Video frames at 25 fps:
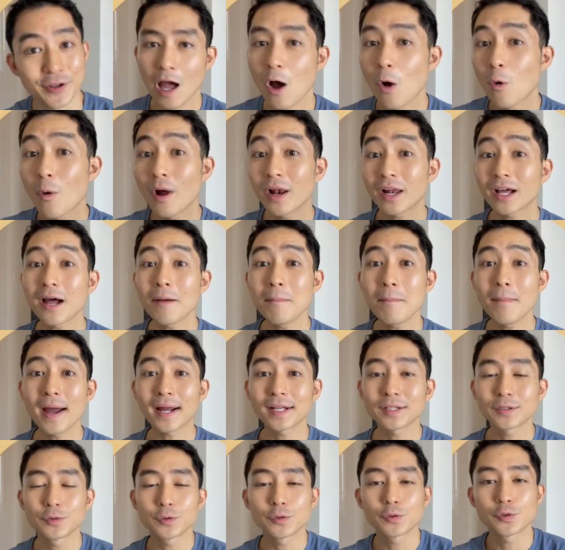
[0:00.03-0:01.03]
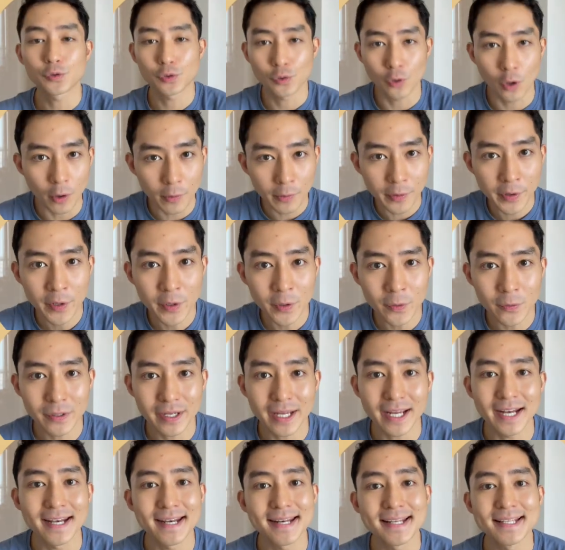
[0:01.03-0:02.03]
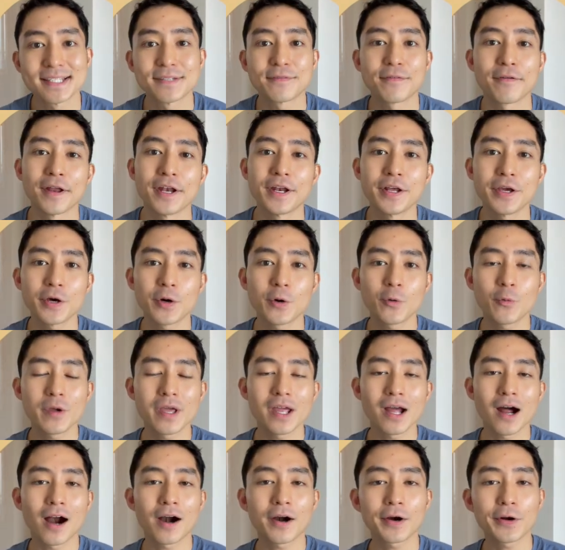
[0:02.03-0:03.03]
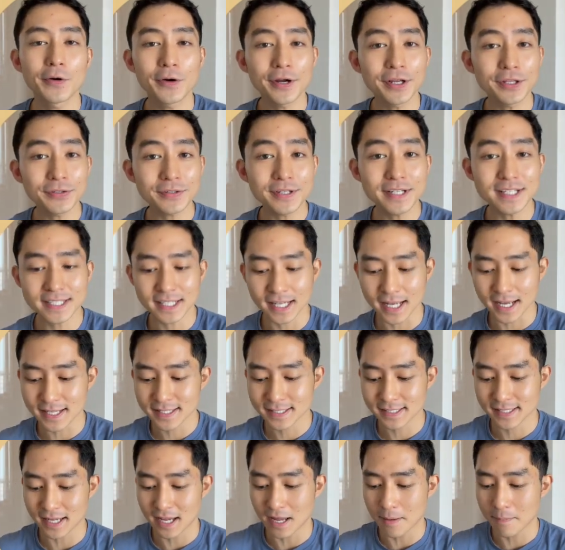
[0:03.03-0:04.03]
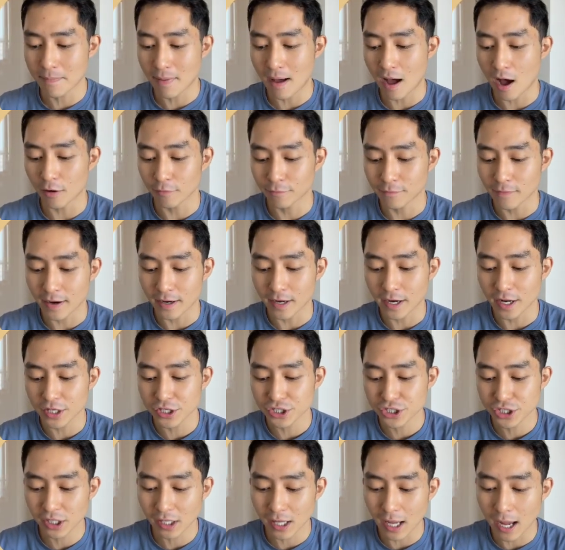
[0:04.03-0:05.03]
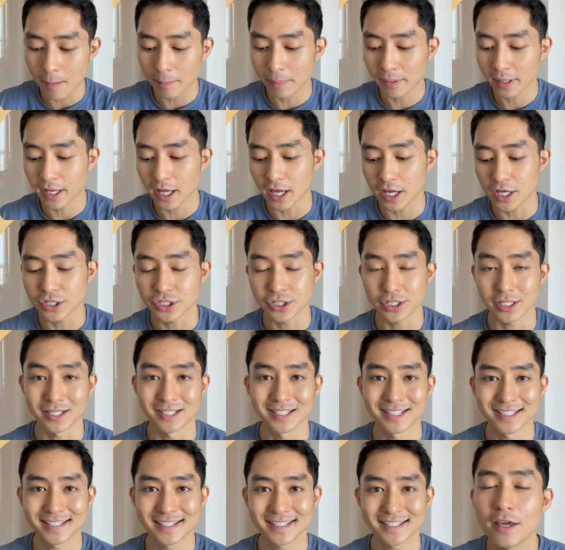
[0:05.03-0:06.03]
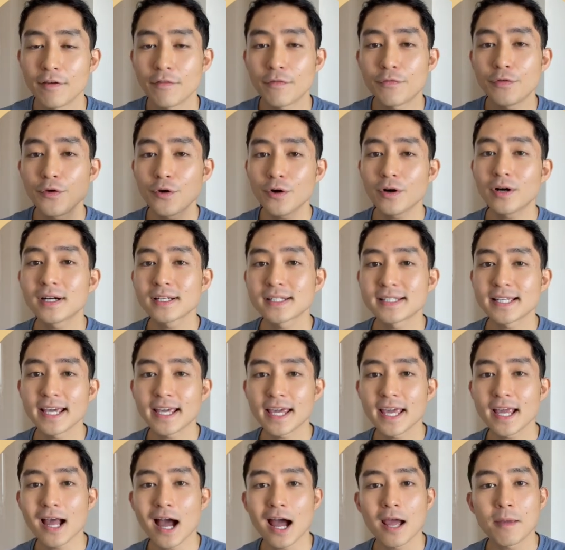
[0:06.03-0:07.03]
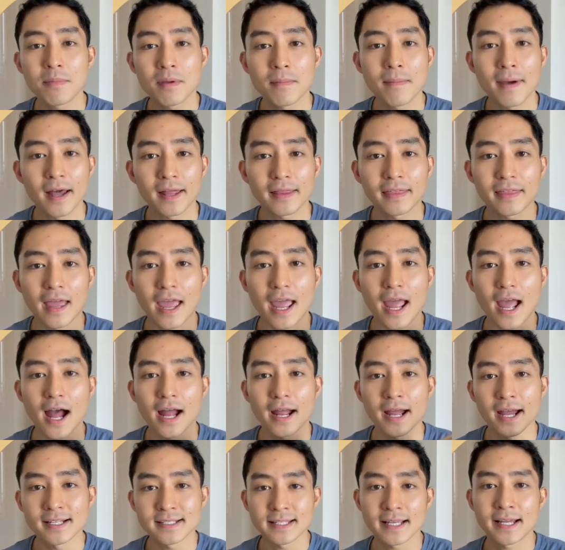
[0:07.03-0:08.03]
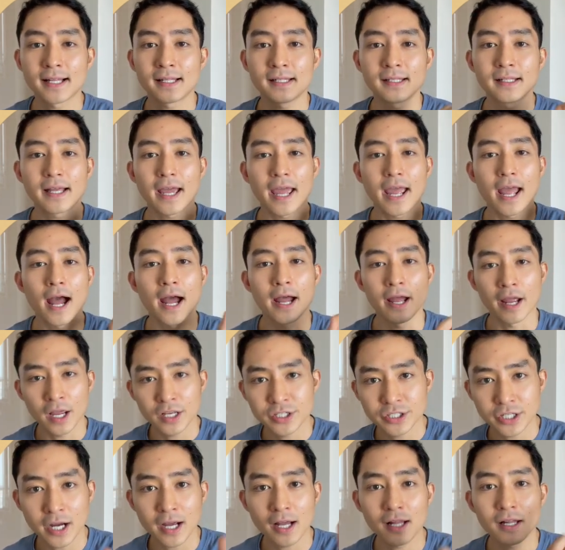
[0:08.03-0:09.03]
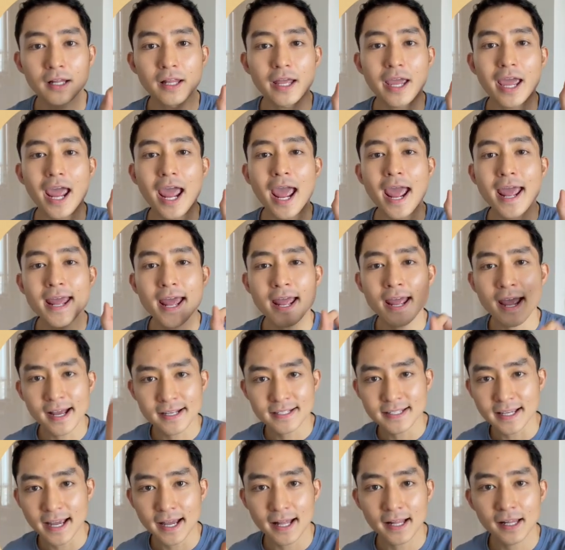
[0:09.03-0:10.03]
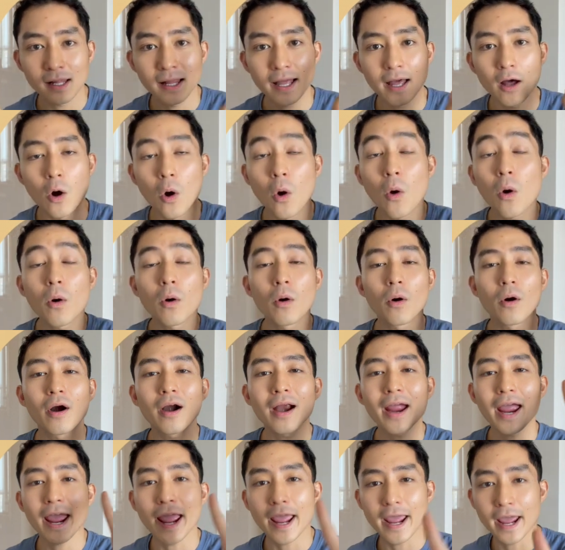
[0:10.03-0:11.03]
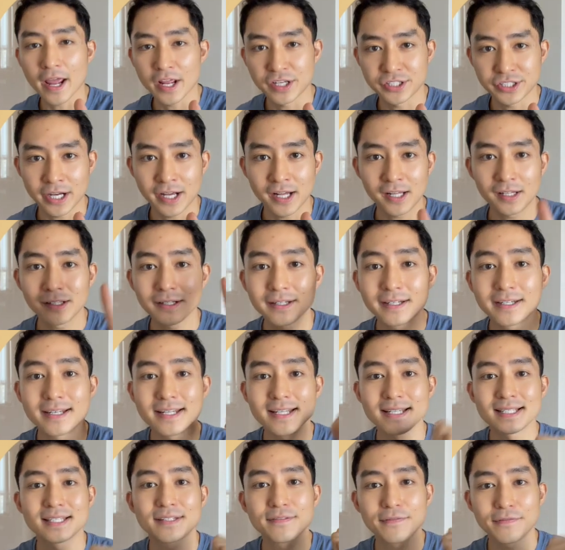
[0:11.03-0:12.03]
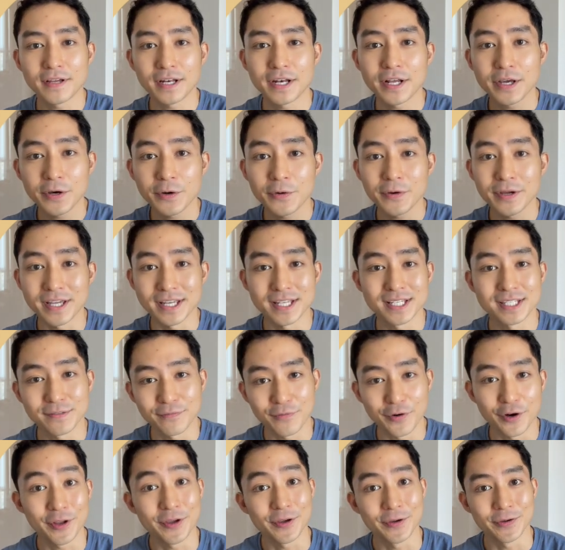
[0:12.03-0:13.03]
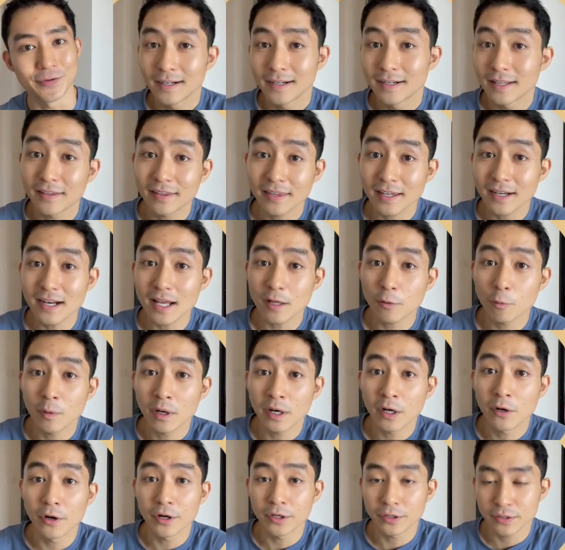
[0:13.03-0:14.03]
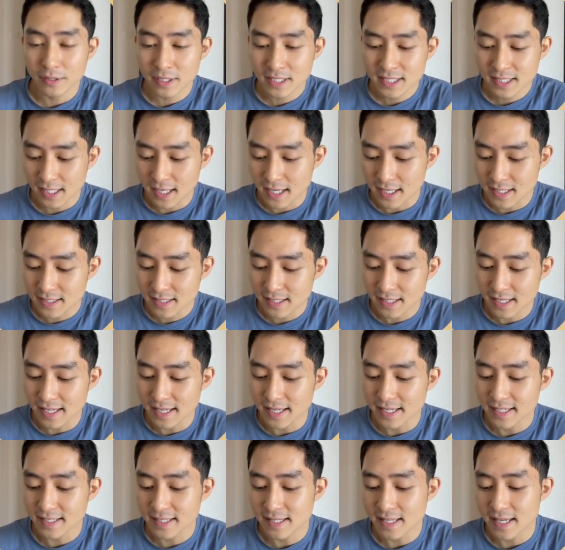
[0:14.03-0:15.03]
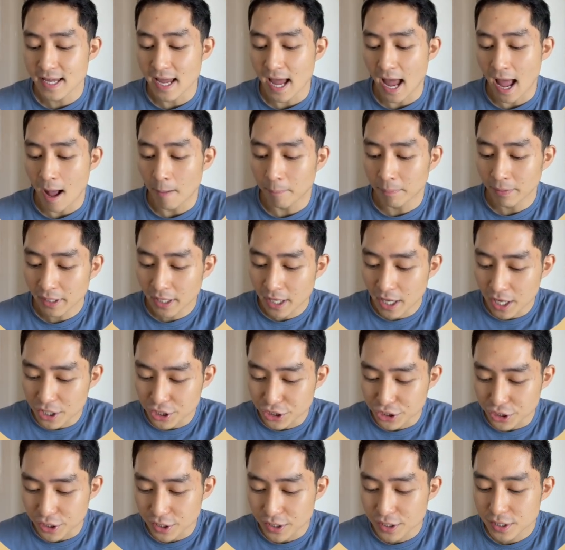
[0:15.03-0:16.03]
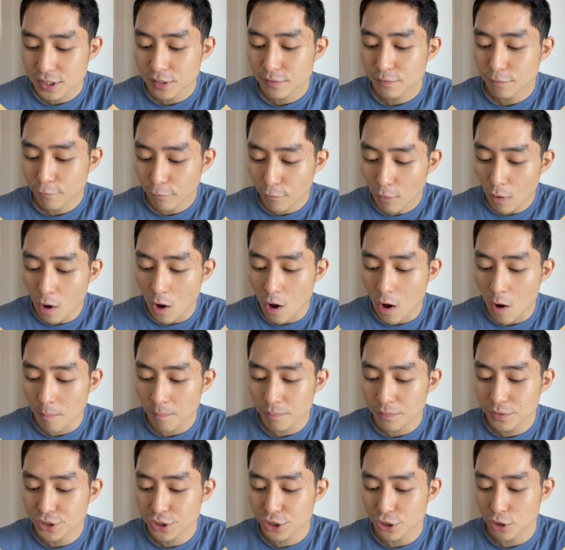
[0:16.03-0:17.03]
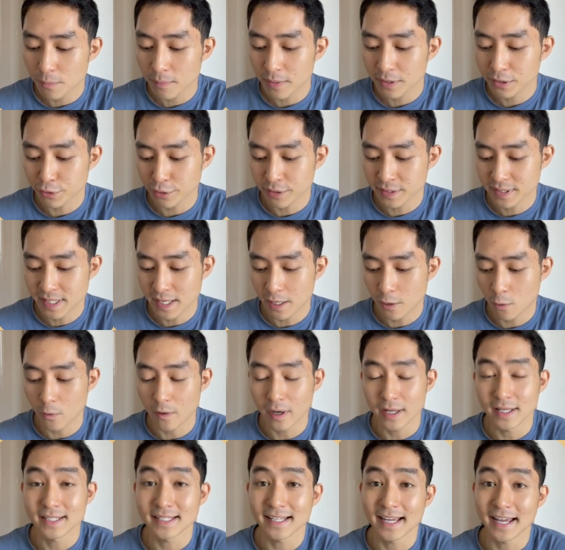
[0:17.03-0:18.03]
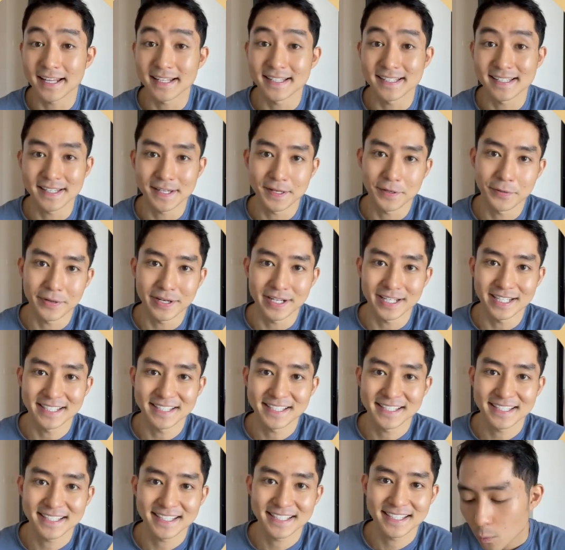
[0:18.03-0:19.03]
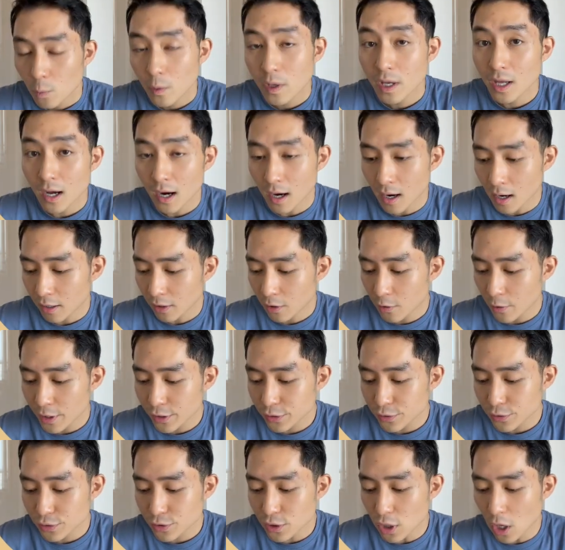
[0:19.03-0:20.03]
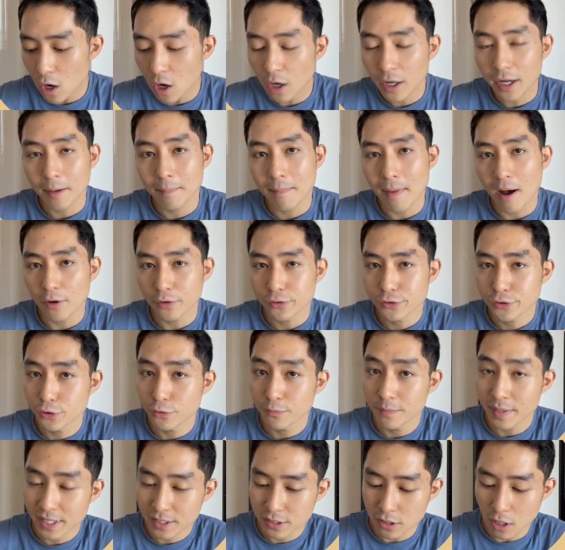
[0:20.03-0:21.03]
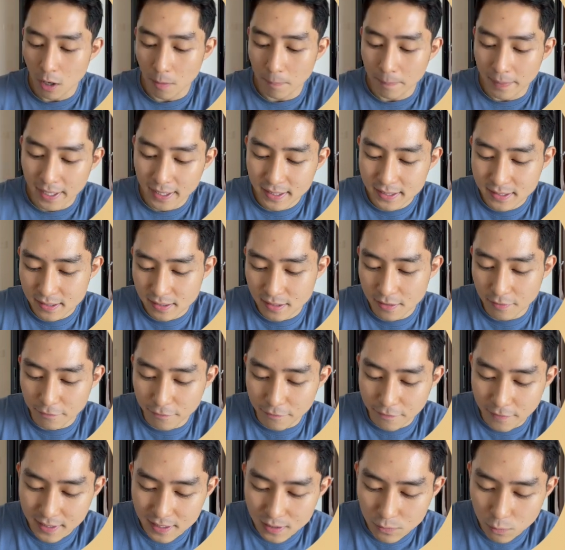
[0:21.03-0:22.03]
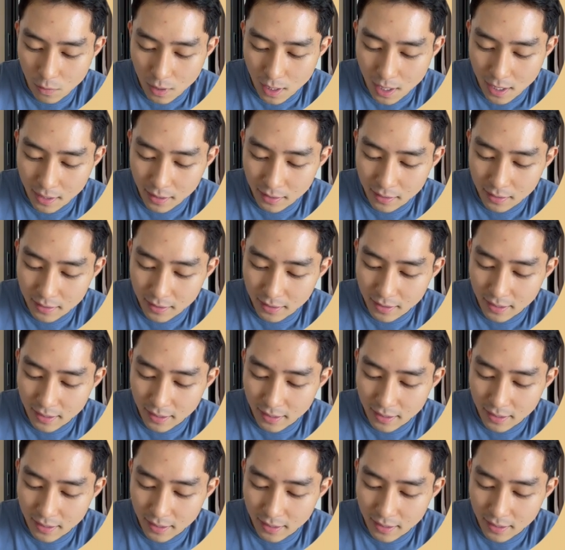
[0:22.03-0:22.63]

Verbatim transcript: Welcome back to Tutorio. In this video, we are going to discuss about financial applications. If you are taking IB Math AISL, AIHL, AASL, or AAHL, this video is for you. The thing that we're going to discuss is the applications from geometric sequence and series. We are going to talk about two big topics. The first one